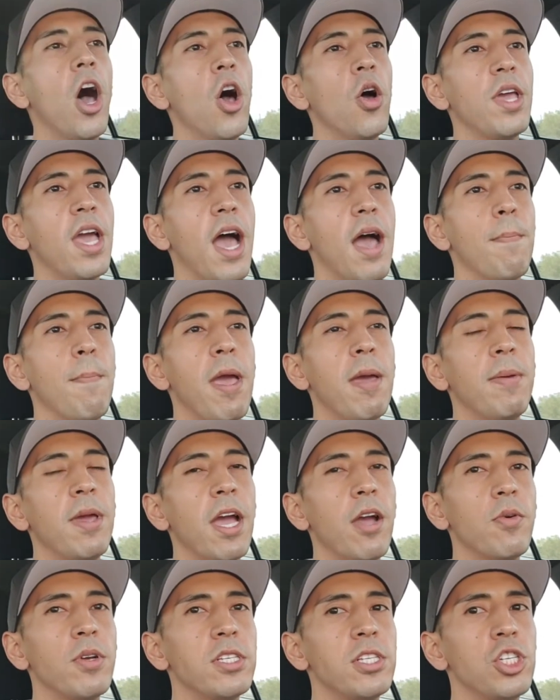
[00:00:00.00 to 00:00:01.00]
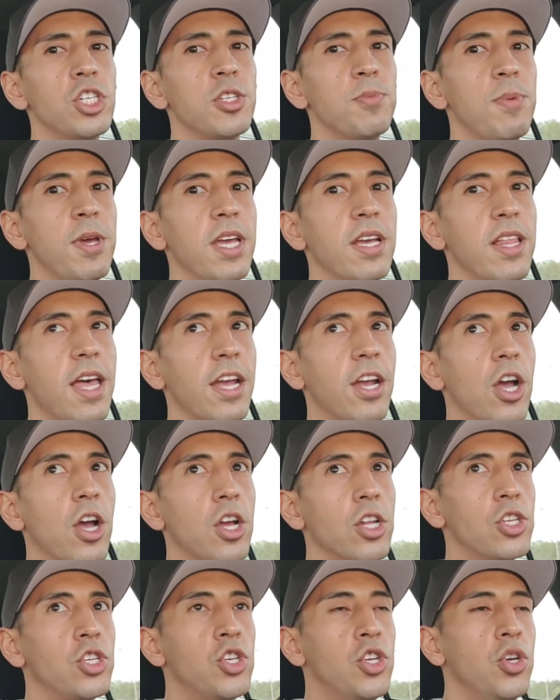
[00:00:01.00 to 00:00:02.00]
oh yeah, maybe I was just being like
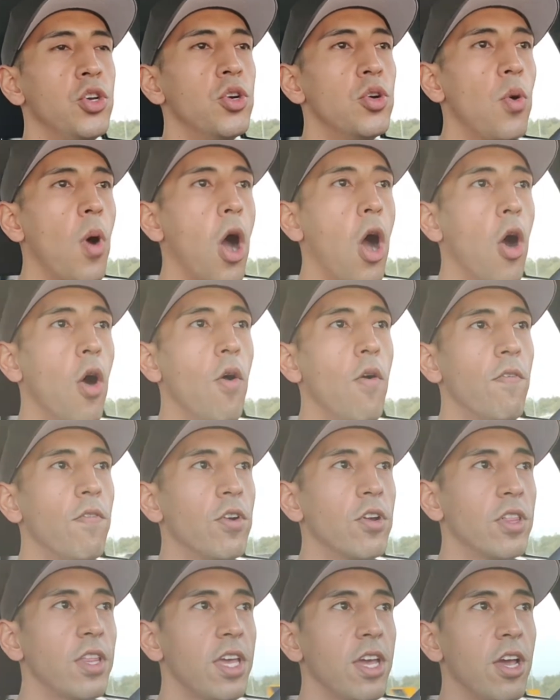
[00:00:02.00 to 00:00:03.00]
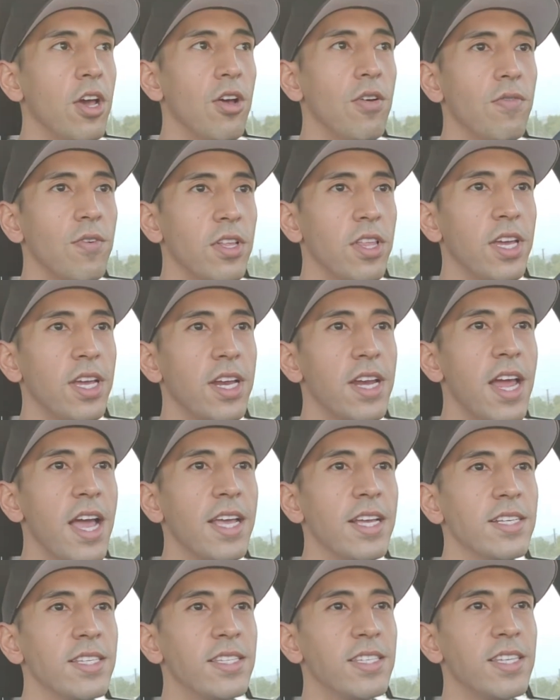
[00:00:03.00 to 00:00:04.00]
too overly
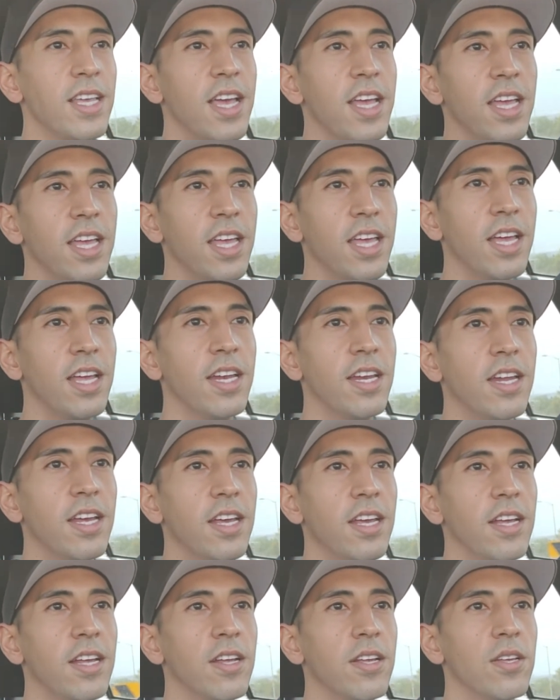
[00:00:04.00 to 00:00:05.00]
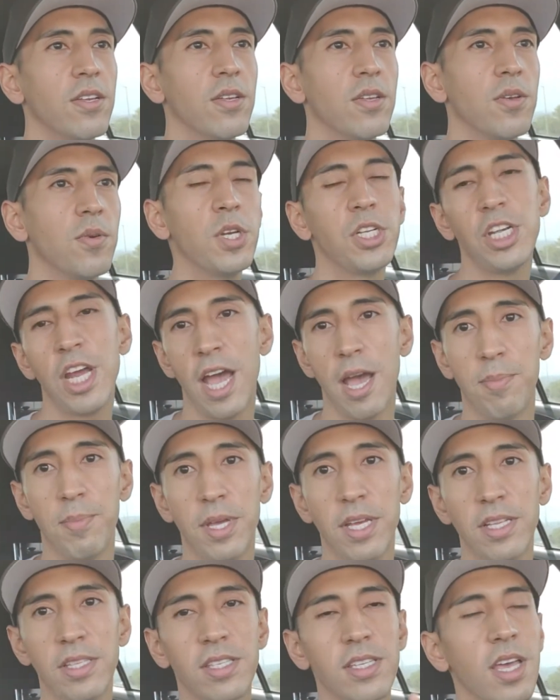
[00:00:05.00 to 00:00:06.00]
nice, and which
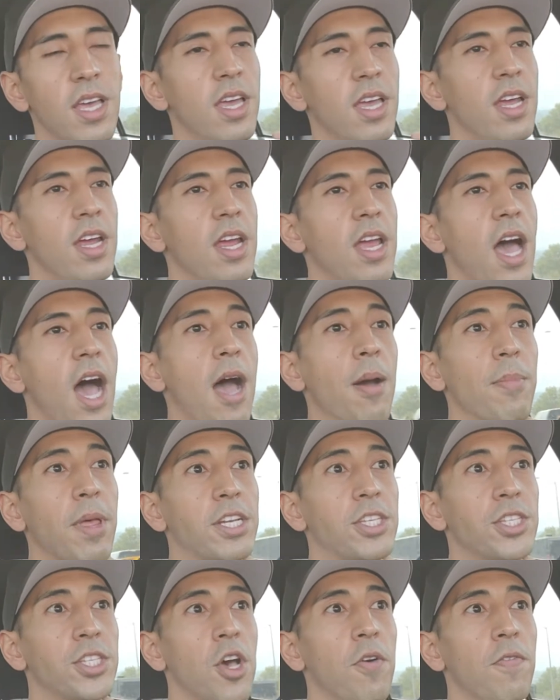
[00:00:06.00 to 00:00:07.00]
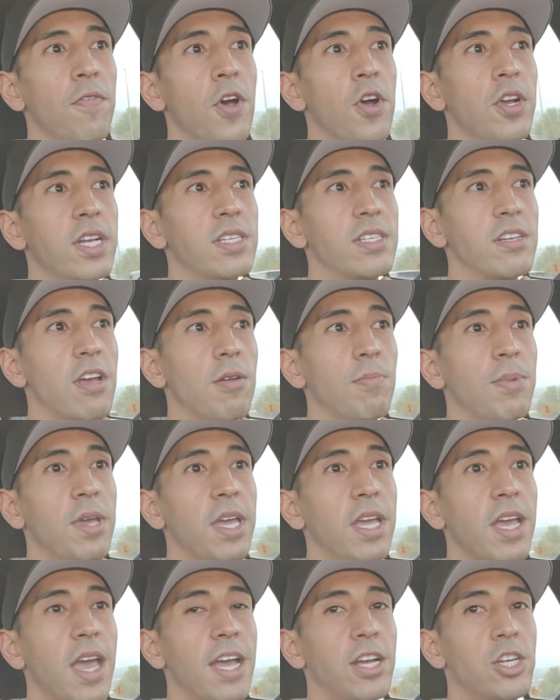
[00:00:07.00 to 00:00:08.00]
happens. I'm like so focused on
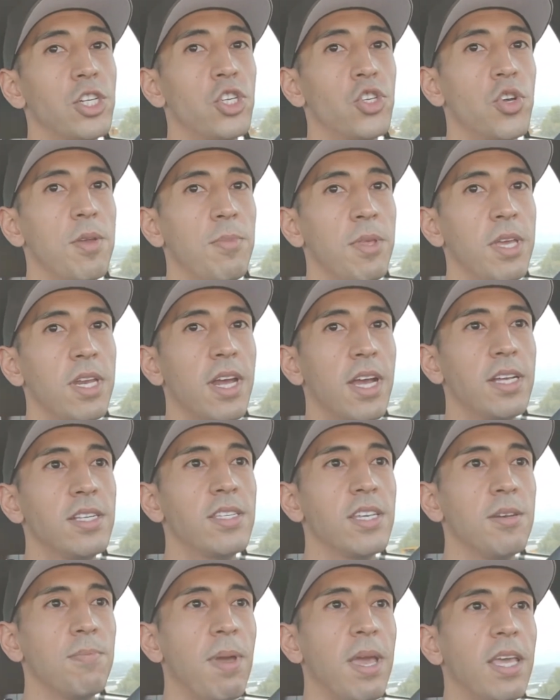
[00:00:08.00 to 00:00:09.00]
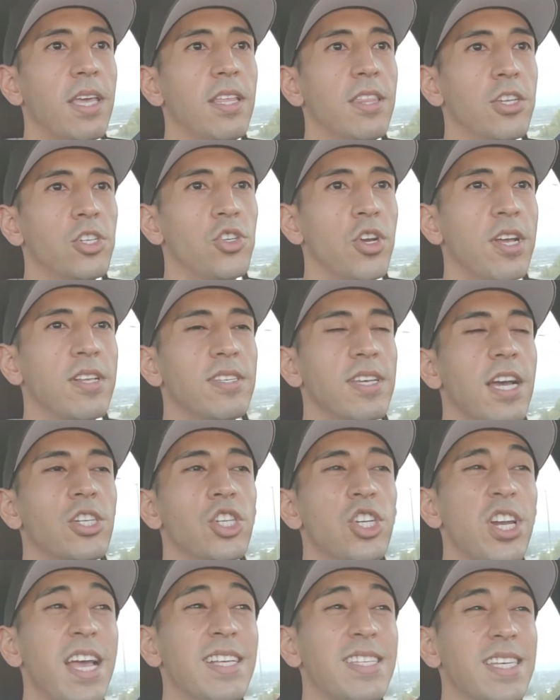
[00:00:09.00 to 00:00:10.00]
being extremely nice and making the
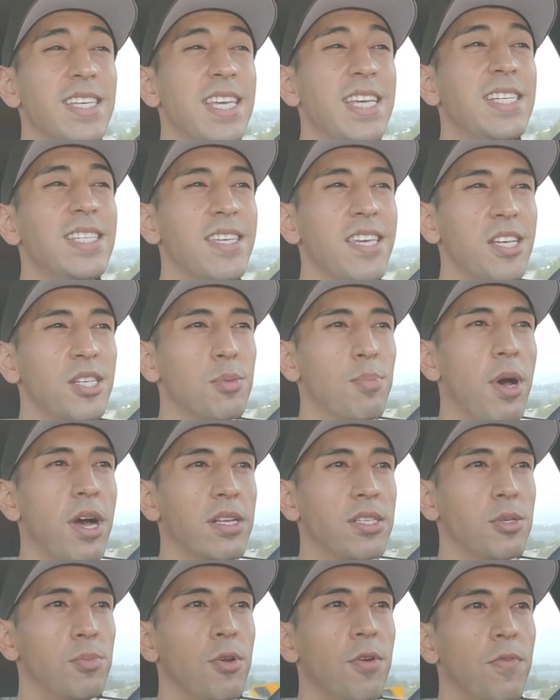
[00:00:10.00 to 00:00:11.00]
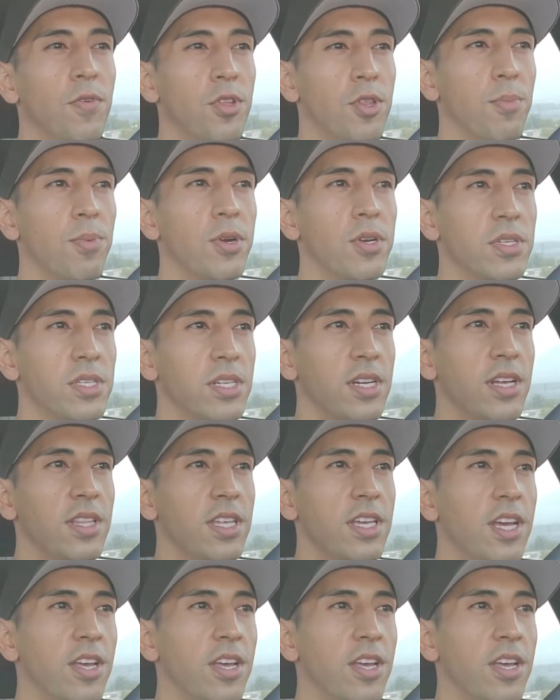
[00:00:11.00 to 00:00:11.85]
transaction as easy as possible for the person on